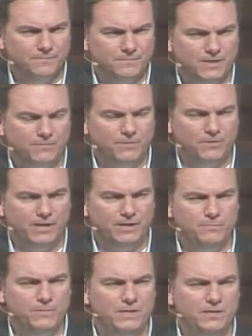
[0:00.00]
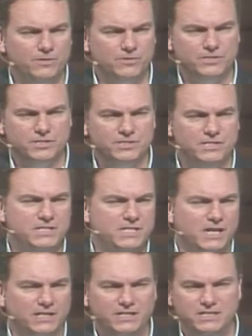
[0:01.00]
If you're like me, there's this
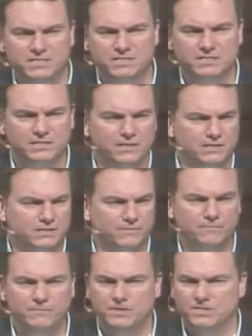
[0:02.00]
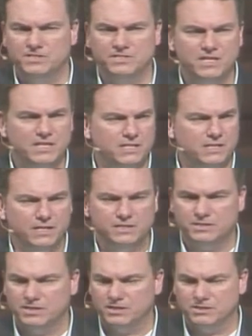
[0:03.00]
gut instinct of sin that
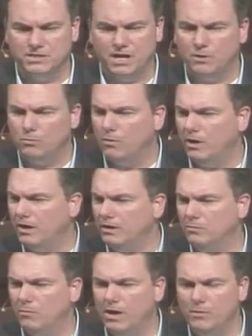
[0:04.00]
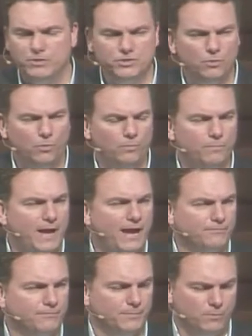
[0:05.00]
says, God, why would you hold
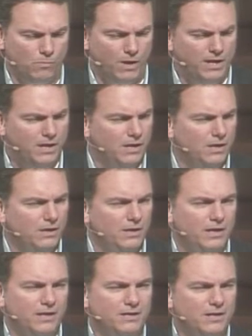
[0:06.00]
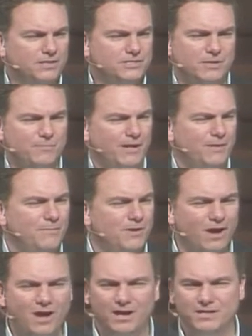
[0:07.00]
back from me? Why? And God's saying, but I'm
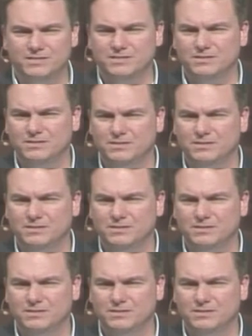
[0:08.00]
not.